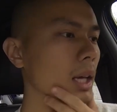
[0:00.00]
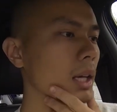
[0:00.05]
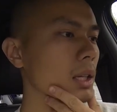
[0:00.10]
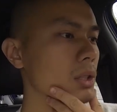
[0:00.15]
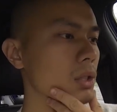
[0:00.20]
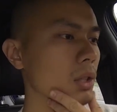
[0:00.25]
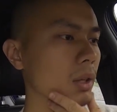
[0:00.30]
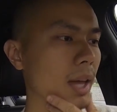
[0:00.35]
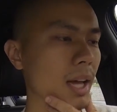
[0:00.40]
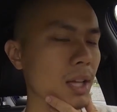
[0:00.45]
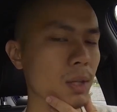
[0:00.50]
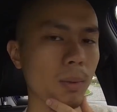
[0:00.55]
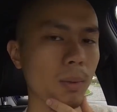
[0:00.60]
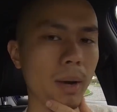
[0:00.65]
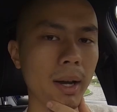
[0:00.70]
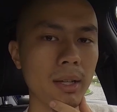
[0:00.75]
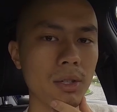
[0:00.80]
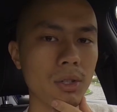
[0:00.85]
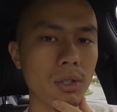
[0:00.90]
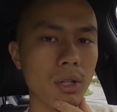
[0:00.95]
So that's
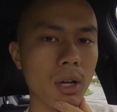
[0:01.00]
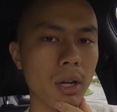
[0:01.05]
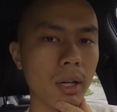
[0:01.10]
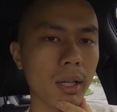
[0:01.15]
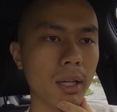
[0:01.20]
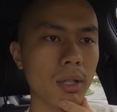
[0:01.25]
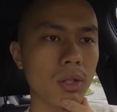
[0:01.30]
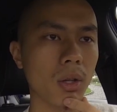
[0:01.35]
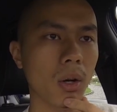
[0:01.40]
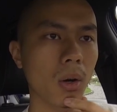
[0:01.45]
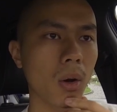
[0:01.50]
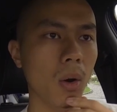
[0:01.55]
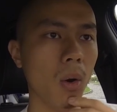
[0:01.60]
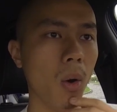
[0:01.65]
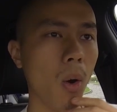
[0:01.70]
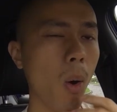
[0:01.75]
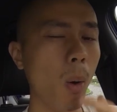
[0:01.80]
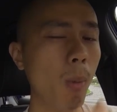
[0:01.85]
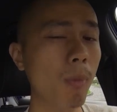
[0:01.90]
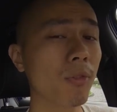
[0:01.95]
why it's jerky. So
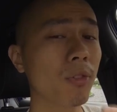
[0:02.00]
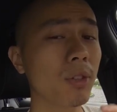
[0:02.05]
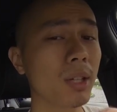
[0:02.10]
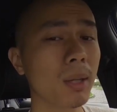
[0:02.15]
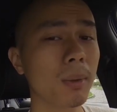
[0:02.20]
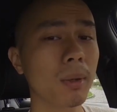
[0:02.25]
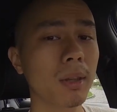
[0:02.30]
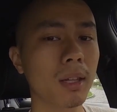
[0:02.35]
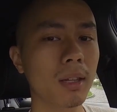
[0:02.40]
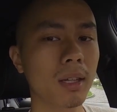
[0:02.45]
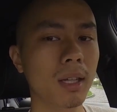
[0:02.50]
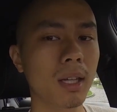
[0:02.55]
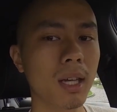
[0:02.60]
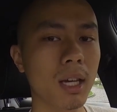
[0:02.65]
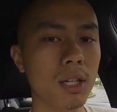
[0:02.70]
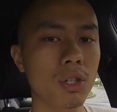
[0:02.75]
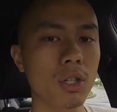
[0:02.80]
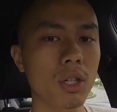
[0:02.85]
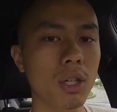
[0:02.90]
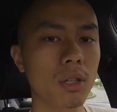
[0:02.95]
hopefully with the
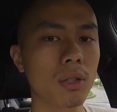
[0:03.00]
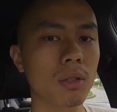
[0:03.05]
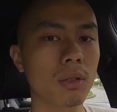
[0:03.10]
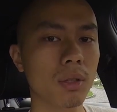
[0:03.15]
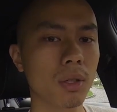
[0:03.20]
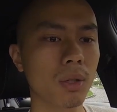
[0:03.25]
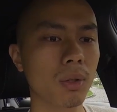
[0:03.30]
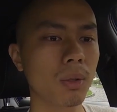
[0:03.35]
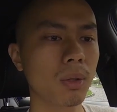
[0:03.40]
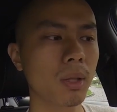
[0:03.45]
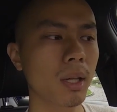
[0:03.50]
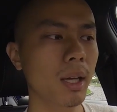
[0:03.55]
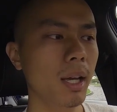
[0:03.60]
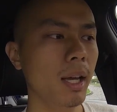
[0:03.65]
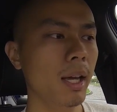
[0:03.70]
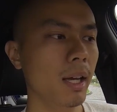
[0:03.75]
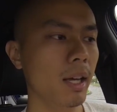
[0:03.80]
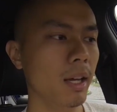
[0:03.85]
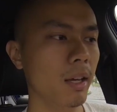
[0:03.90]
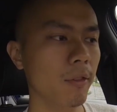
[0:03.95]
DSG tune,
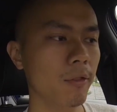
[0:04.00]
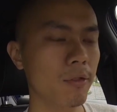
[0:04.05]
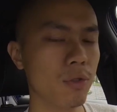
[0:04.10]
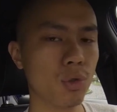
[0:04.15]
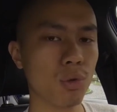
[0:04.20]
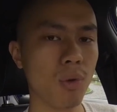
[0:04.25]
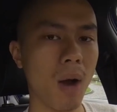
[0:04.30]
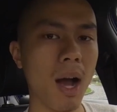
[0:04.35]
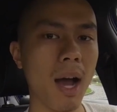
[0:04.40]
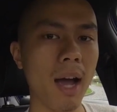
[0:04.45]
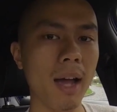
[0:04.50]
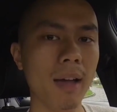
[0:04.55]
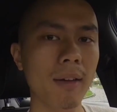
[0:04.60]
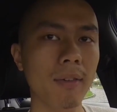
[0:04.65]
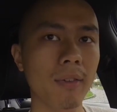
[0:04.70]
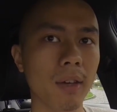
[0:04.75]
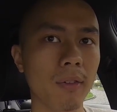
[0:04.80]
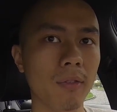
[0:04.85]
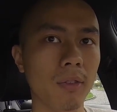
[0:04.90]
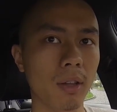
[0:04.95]
if
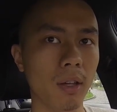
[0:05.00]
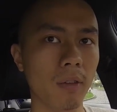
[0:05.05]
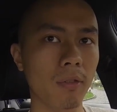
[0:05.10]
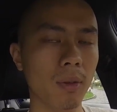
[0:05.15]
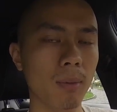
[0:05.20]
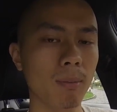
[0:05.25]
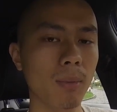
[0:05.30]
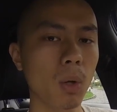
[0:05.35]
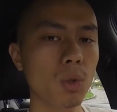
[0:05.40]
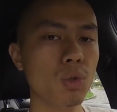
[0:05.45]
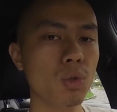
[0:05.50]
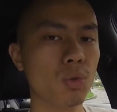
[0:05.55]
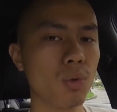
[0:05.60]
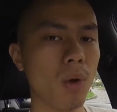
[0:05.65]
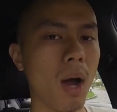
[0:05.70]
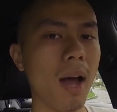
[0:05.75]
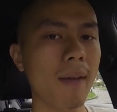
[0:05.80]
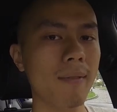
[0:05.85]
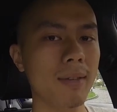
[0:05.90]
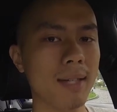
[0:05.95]
the mode
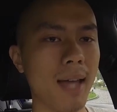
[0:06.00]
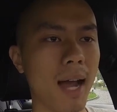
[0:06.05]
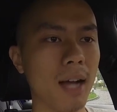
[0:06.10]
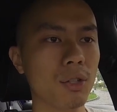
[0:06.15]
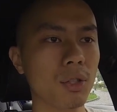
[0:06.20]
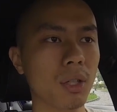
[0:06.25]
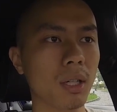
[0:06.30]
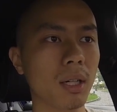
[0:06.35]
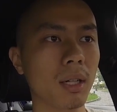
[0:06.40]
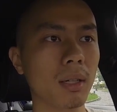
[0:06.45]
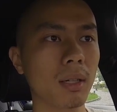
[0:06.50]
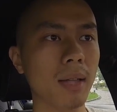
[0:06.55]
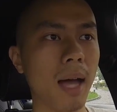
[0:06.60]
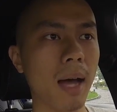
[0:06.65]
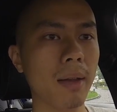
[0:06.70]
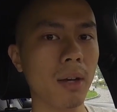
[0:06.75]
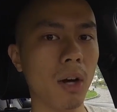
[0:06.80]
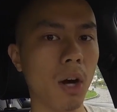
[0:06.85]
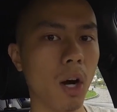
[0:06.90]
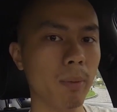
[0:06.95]
drive is actually going to
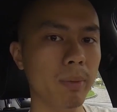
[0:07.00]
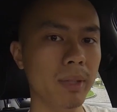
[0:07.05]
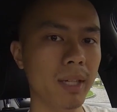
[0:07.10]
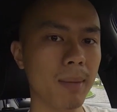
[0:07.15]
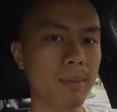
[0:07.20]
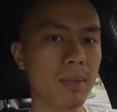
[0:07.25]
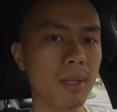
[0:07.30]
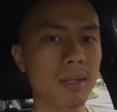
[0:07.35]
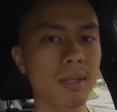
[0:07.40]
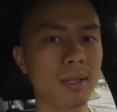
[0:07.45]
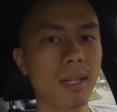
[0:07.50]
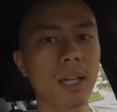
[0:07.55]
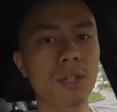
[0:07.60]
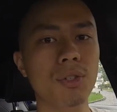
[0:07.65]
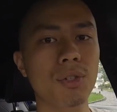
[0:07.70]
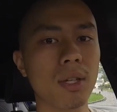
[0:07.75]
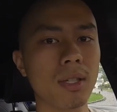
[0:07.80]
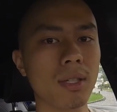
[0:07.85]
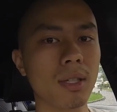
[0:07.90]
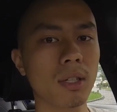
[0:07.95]
allow the RPMs to stay
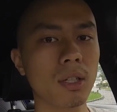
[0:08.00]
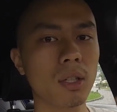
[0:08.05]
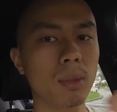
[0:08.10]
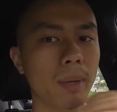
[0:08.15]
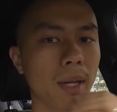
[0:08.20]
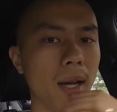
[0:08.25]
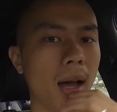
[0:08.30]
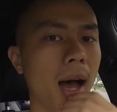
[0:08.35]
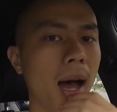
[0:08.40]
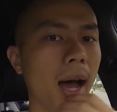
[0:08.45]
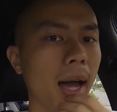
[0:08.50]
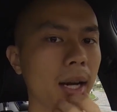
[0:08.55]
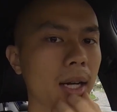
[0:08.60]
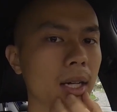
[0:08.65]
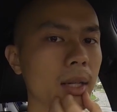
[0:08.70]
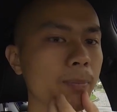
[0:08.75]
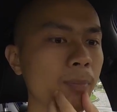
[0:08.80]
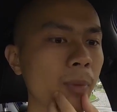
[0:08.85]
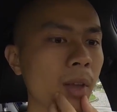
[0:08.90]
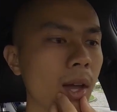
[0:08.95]
just a little bit
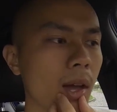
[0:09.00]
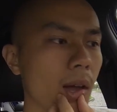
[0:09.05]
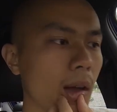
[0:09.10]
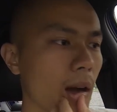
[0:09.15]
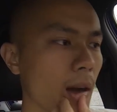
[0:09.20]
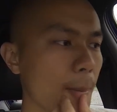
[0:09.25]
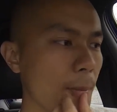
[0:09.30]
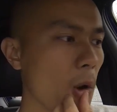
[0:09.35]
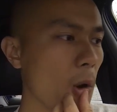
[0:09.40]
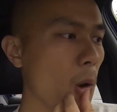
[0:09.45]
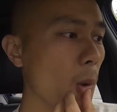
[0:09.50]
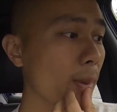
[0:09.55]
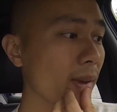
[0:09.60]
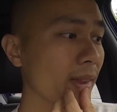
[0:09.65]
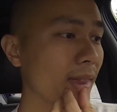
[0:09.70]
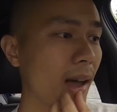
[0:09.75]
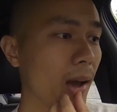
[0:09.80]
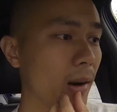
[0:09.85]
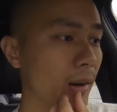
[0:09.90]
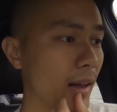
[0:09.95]
higher, I'm
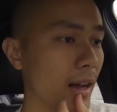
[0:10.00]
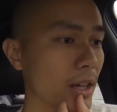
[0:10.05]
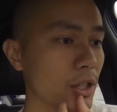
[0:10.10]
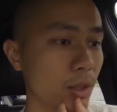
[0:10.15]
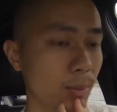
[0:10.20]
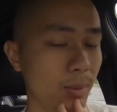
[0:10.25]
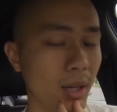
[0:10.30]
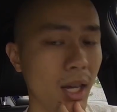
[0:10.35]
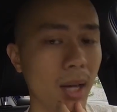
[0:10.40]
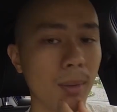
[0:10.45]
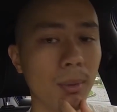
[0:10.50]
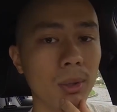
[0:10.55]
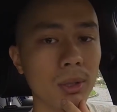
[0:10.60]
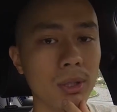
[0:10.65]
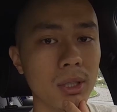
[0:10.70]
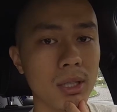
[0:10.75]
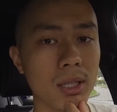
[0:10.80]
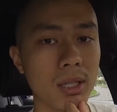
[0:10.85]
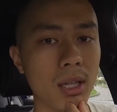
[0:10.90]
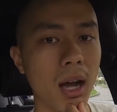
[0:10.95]
hoping that'll actually be able
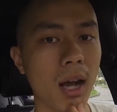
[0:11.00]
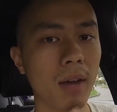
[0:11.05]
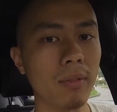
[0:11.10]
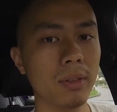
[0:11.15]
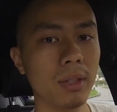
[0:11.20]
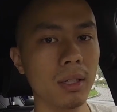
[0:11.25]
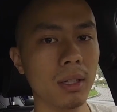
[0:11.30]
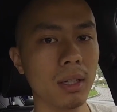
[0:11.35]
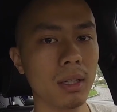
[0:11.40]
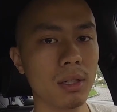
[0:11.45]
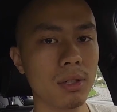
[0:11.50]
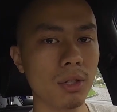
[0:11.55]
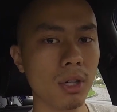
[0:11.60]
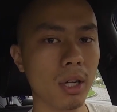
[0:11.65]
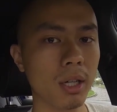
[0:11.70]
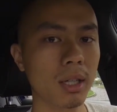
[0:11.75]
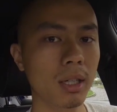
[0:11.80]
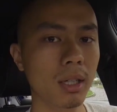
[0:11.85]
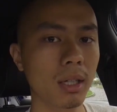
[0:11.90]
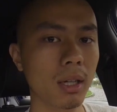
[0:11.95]
to solve the
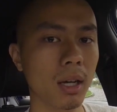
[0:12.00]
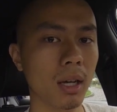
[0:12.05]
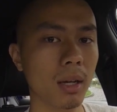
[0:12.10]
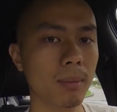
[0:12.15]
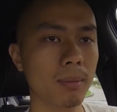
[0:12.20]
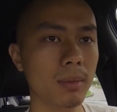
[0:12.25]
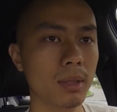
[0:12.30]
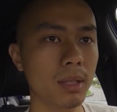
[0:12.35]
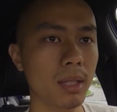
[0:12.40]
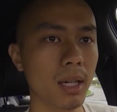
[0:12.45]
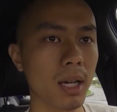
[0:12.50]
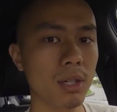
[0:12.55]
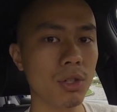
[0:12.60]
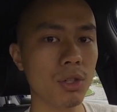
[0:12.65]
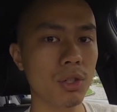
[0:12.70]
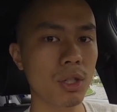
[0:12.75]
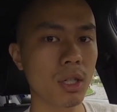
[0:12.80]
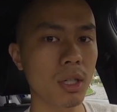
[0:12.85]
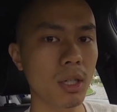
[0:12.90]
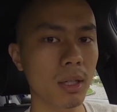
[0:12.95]
jerky
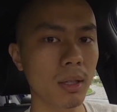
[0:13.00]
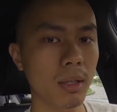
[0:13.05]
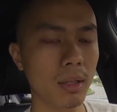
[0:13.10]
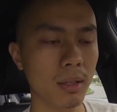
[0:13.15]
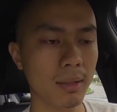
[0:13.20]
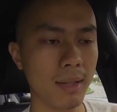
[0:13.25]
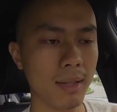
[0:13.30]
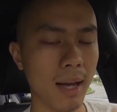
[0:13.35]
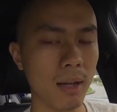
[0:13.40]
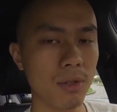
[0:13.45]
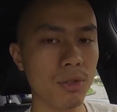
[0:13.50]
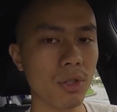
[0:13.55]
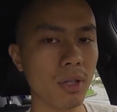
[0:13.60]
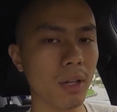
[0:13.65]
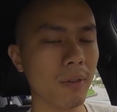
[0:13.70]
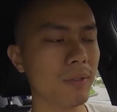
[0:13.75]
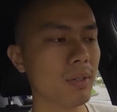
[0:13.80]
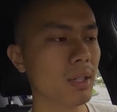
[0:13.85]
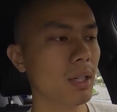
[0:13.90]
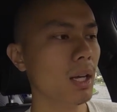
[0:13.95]
DSG
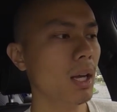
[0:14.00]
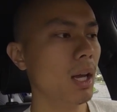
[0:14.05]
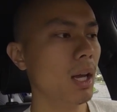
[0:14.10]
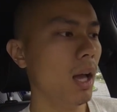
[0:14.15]
downshifts.